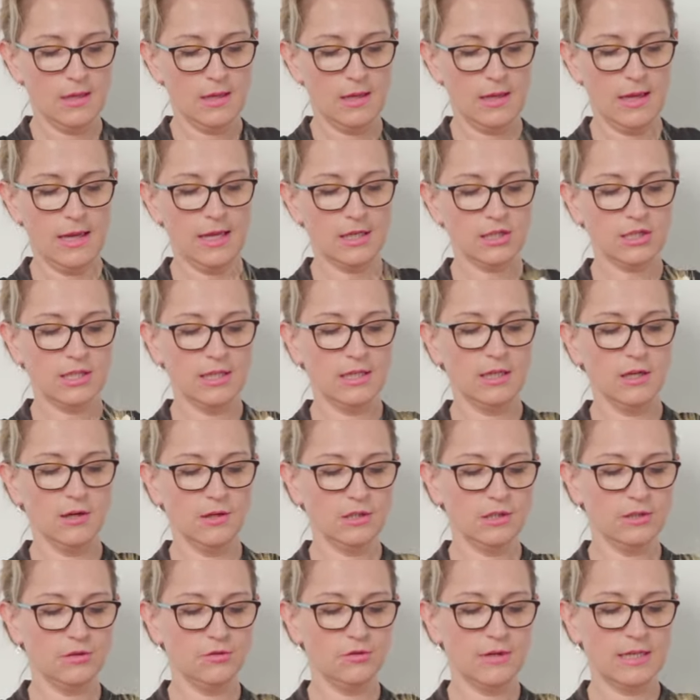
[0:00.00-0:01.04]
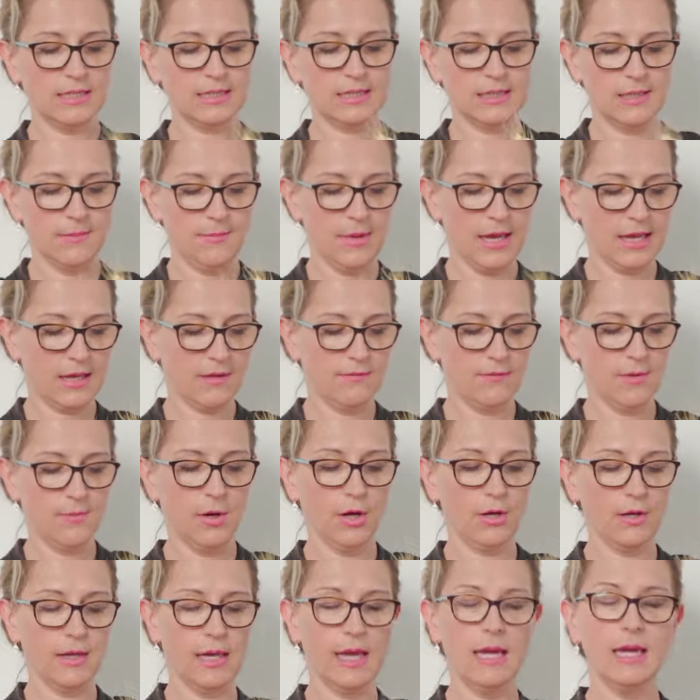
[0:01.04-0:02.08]
are actually going to dress the back of the
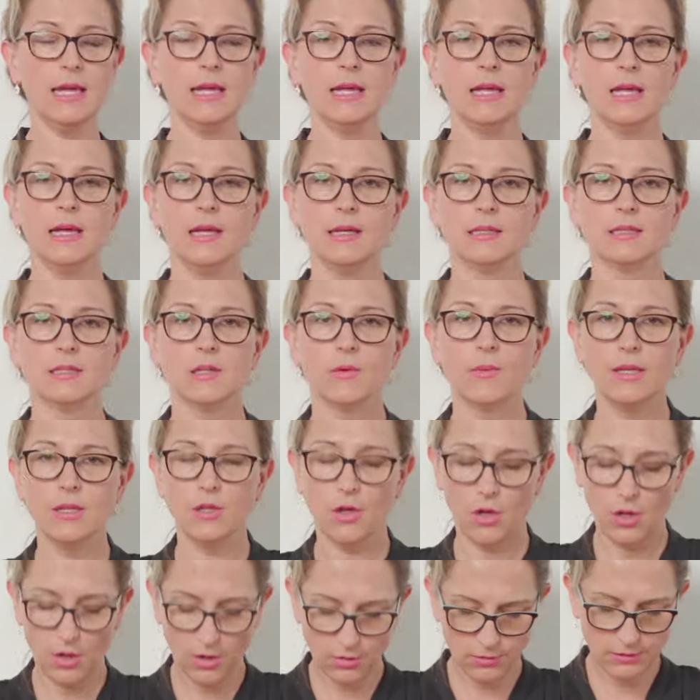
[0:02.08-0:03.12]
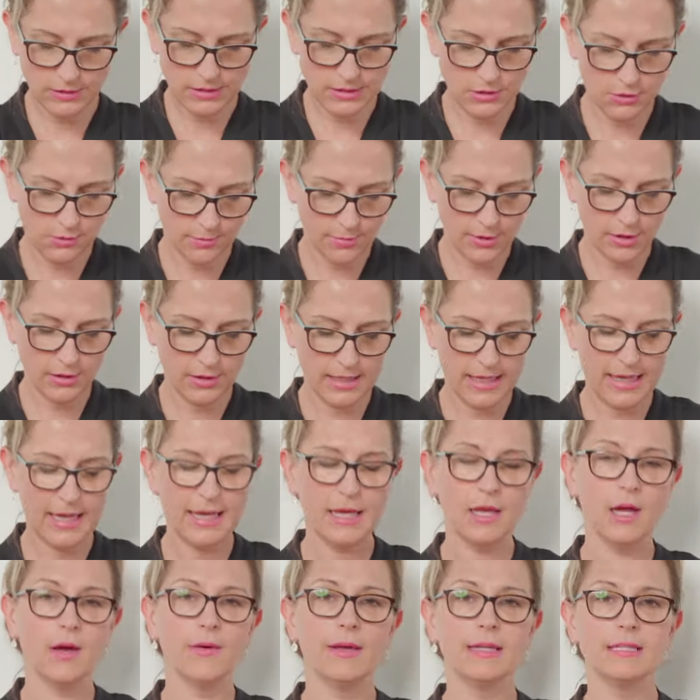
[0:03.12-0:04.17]
bouquet. So when you're holding your bouquet
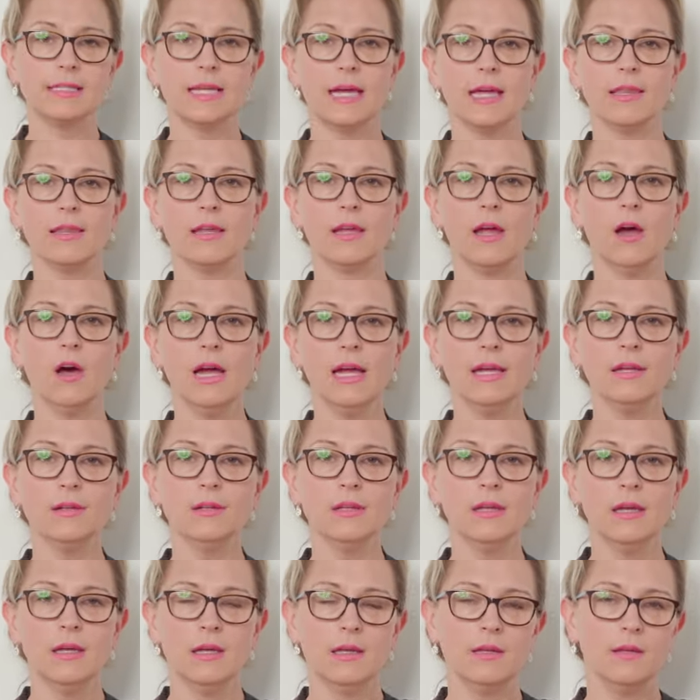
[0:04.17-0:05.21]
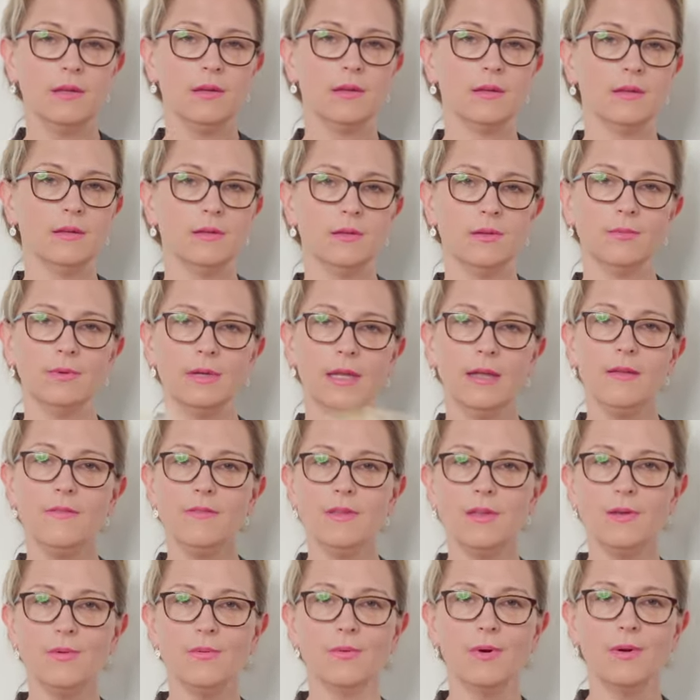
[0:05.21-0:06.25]
going down the aisle, you can do whatever
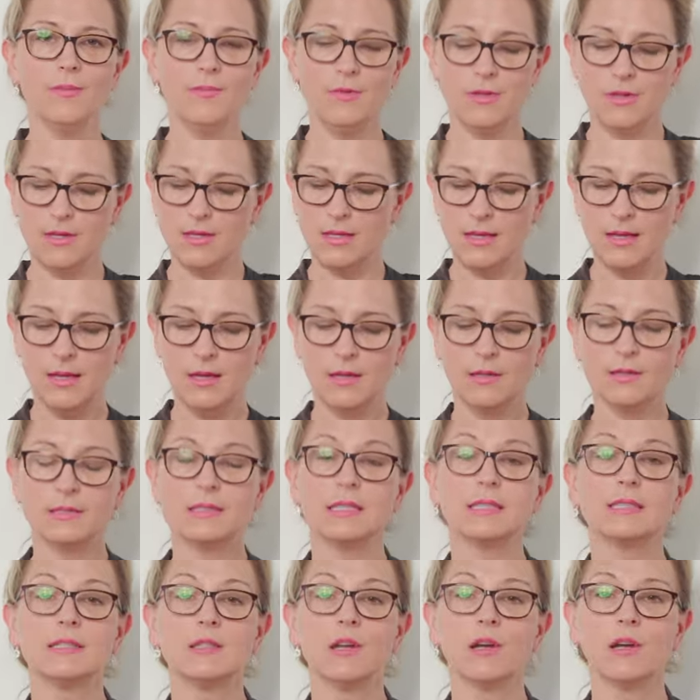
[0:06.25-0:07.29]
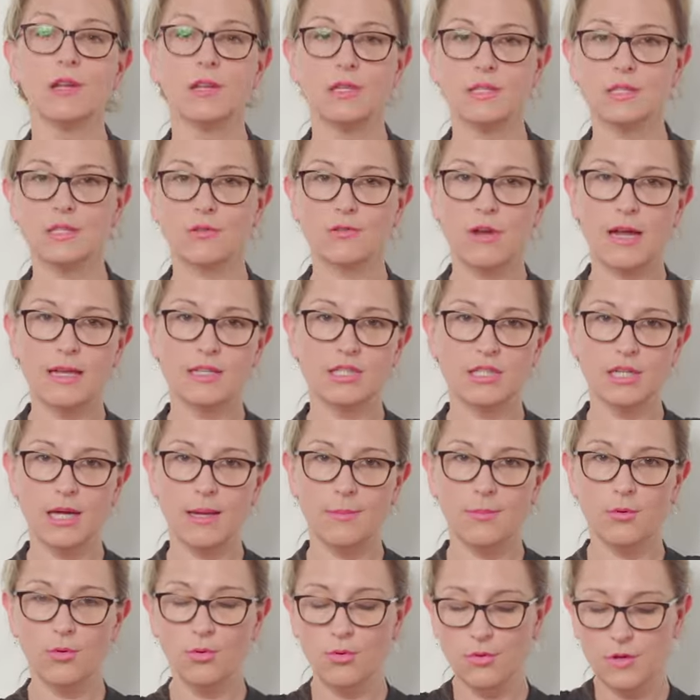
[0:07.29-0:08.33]
you want with it because it's not going to scratch up.
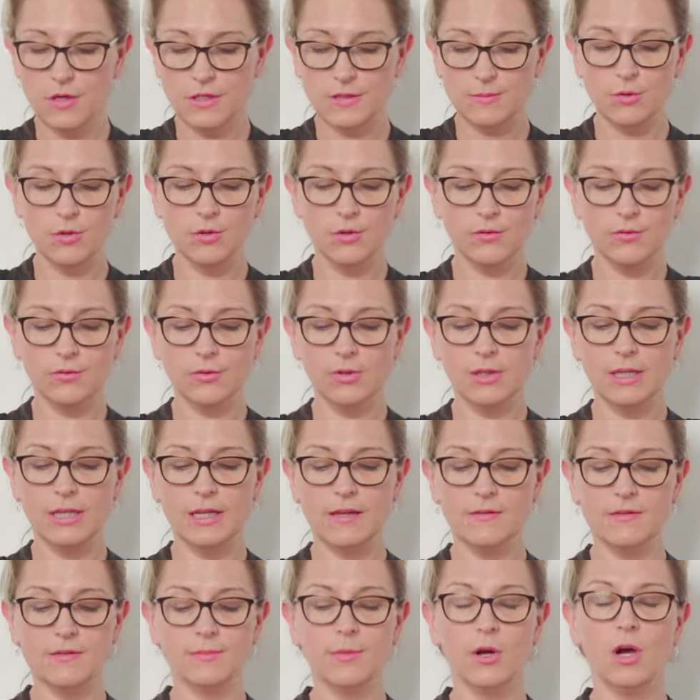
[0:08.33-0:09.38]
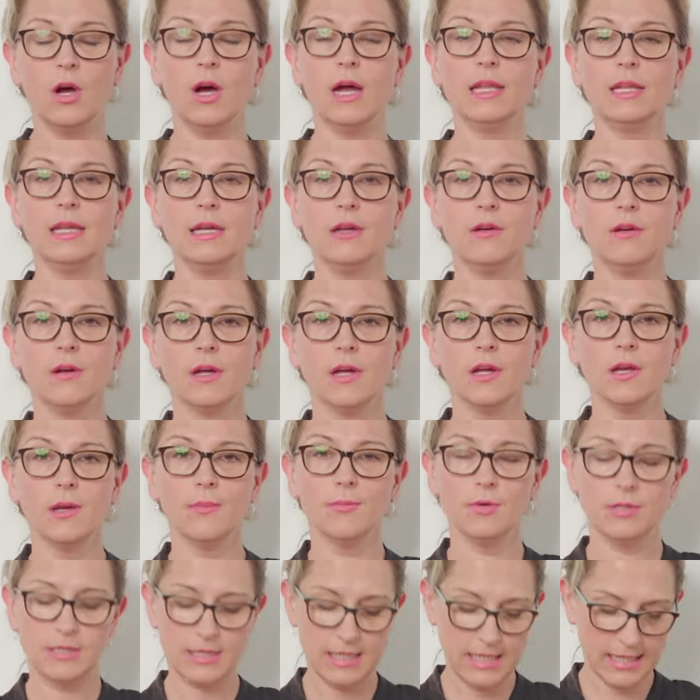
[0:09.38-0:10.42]
All those beautiful leaves behind here are going to
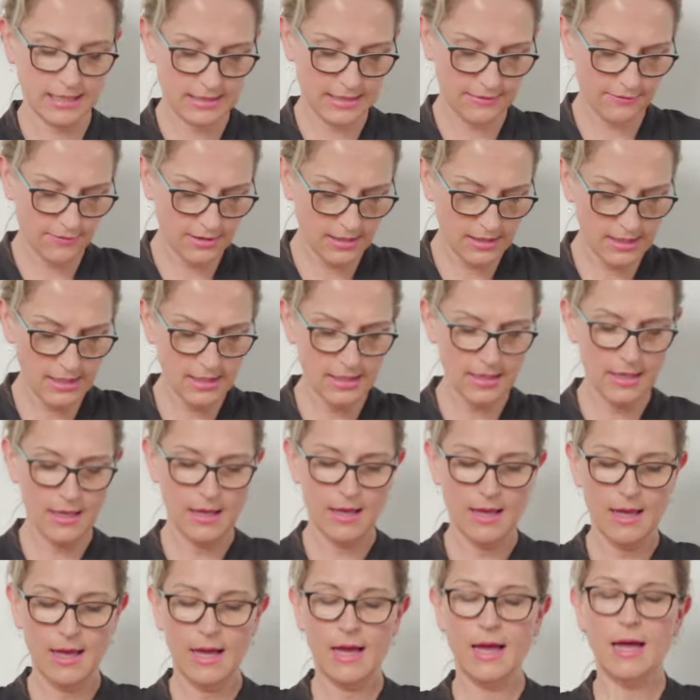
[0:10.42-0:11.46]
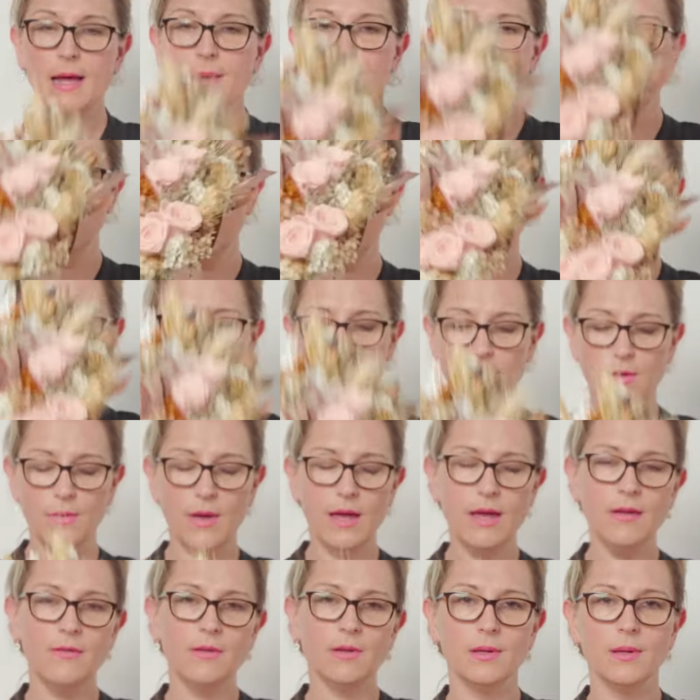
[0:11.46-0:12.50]
protect everything. And there you
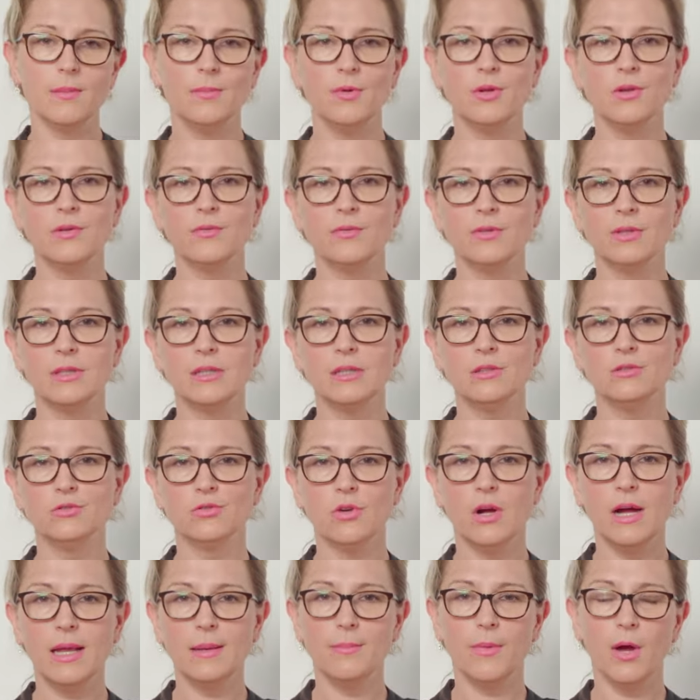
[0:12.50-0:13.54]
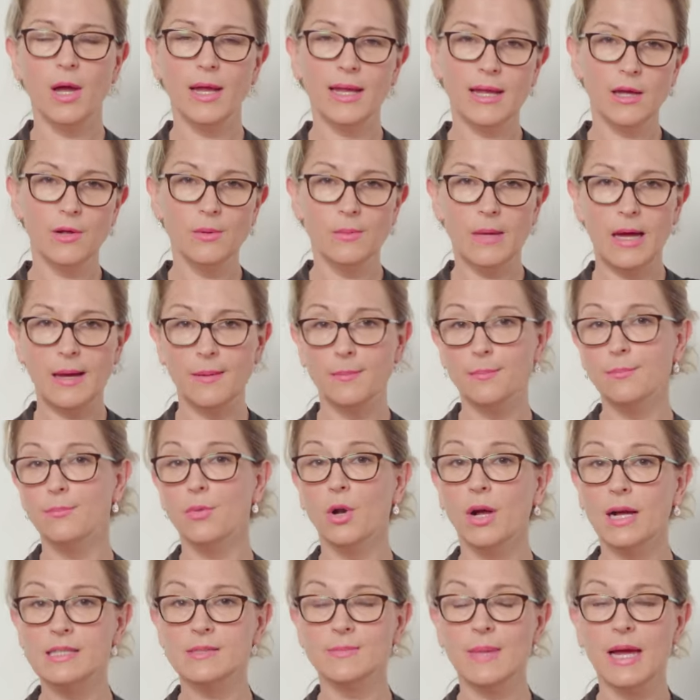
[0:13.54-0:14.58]
have it, a beautiful little
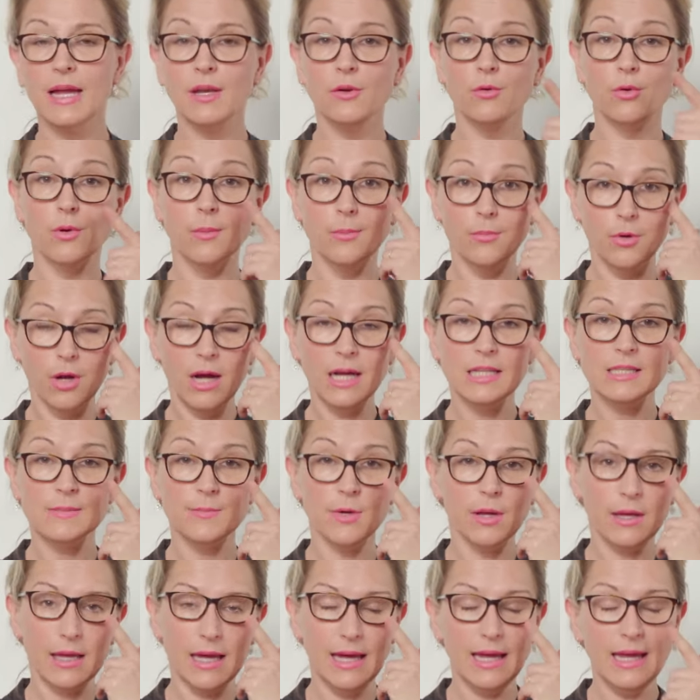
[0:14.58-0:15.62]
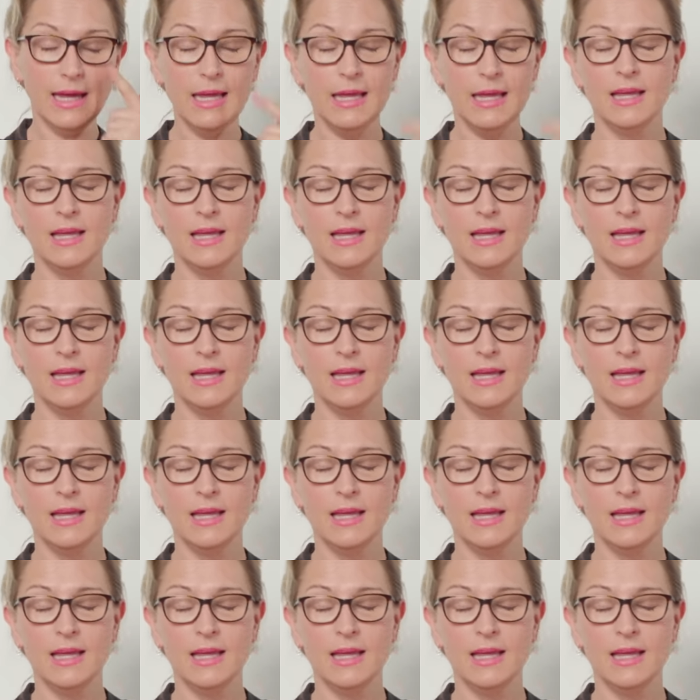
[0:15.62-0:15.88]
bridesmaid or a bride's bouquet.